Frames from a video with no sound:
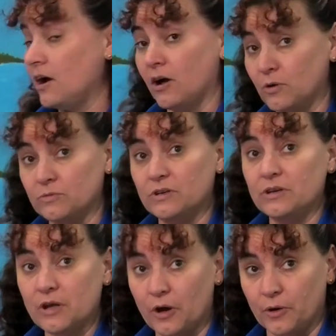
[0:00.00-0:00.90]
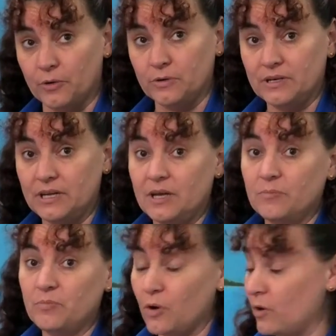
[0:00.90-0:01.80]
Oh no!
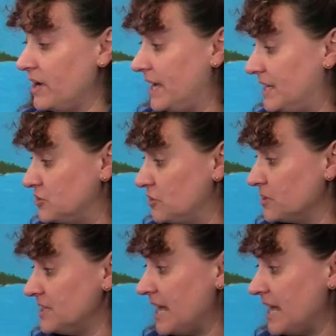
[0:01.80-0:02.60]
Poor Hedgehog,